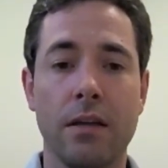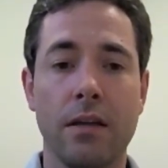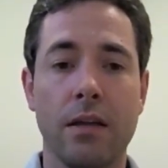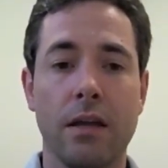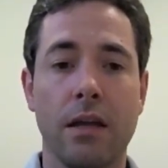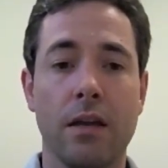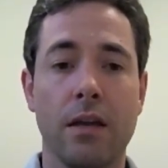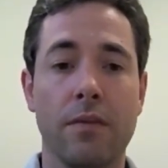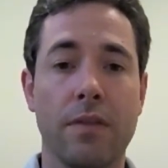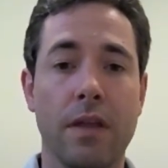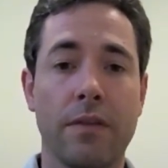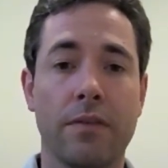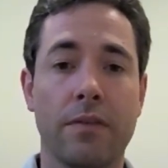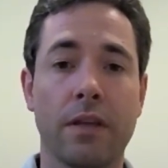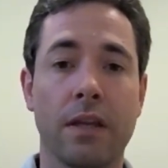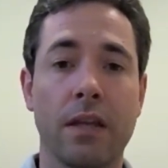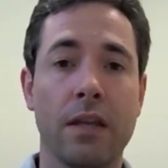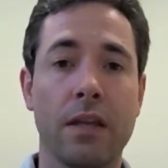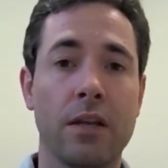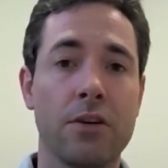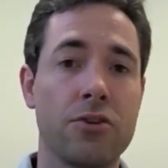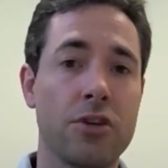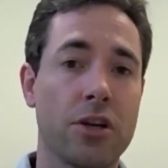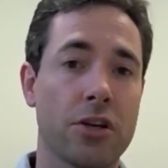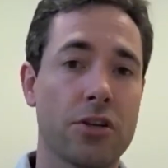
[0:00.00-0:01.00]
and if they have to get
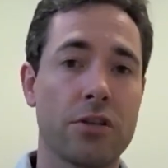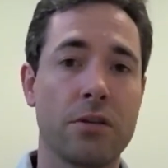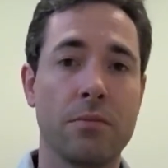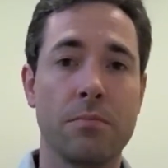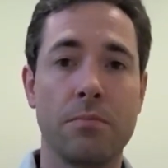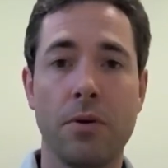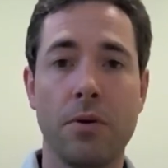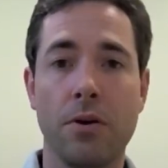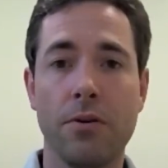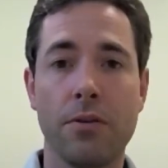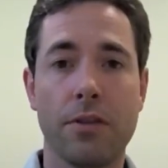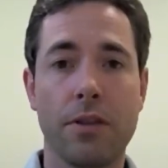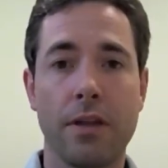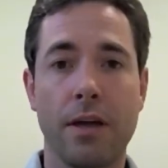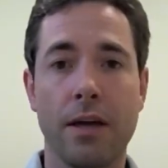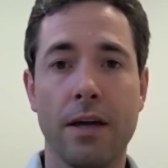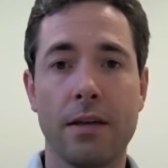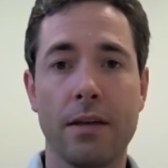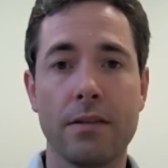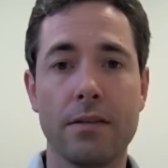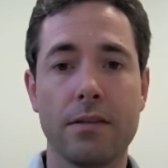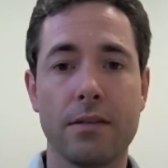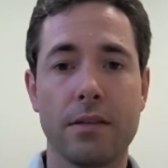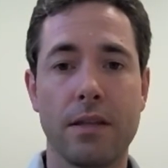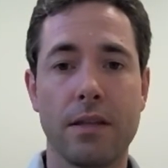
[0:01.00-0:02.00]
an injection in both
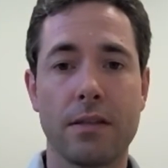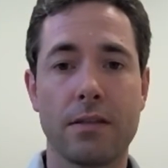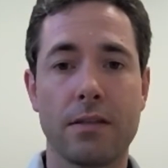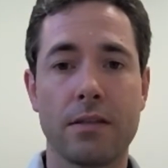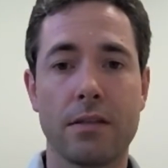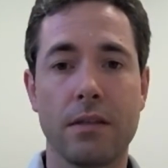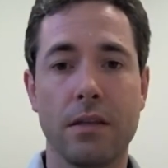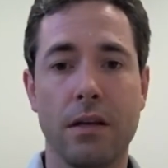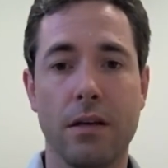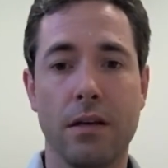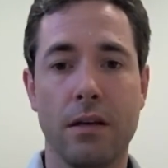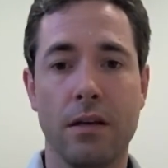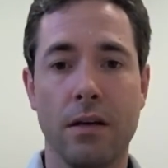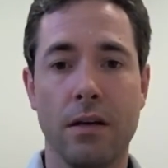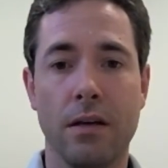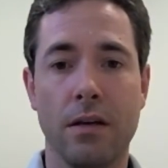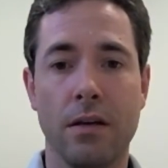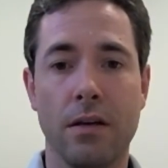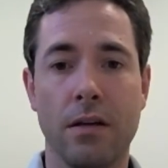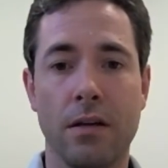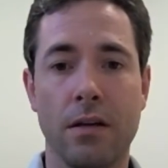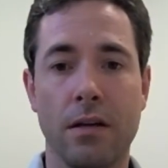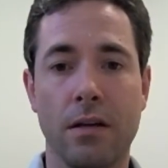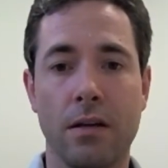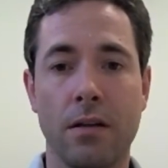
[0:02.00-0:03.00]
eyes, that's a
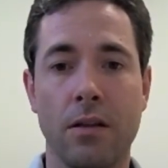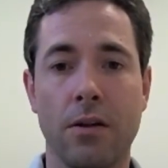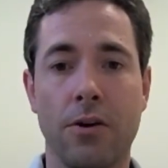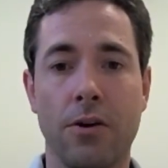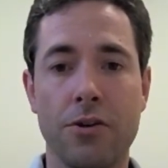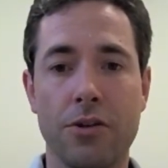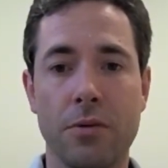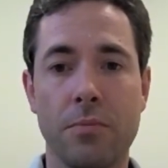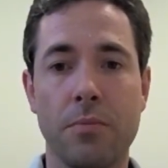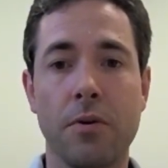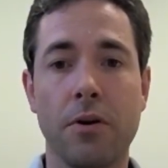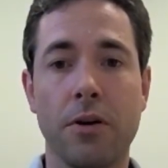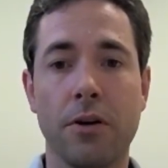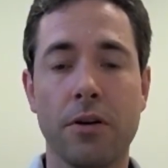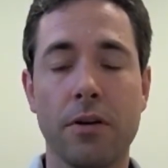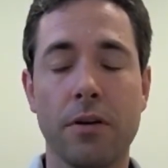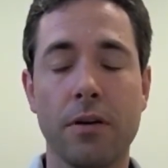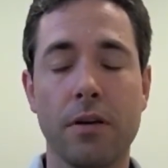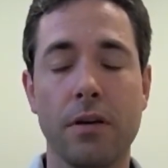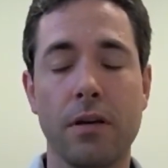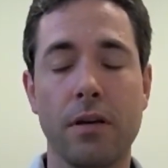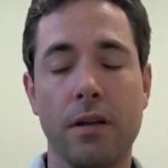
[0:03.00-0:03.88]
larger burden.